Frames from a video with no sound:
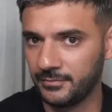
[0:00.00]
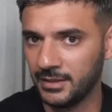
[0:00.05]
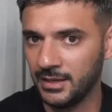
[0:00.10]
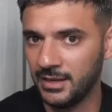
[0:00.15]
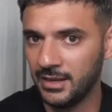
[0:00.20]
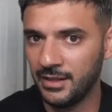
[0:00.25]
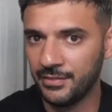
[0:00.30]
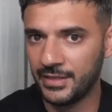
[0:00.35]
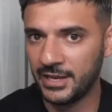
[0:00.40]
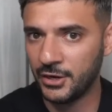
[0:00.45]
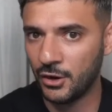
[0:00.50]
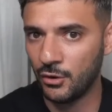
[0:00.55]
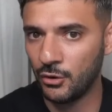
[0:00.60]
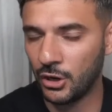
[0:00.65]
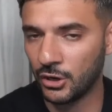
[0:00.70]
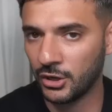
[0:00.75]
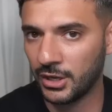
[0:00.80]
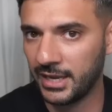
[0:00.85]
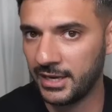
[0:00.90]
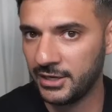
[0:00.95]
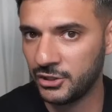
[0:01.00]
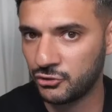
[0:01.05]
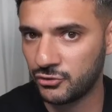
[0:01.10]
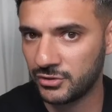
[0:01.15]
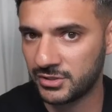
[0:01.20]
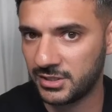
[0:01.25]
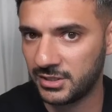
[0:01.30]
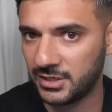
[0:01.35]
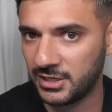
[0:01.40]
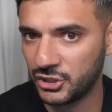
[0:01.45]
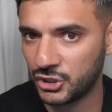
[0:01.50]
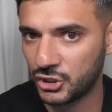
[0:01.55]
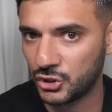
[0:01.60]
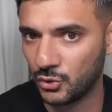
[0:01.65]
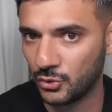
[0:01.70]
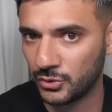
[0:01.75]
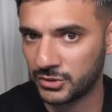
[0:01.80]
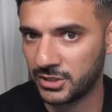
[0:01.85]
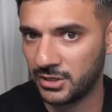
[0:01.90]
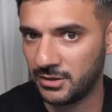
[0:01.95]
They're no longer interested in
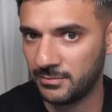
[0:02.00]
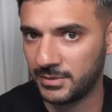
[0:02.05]
short-term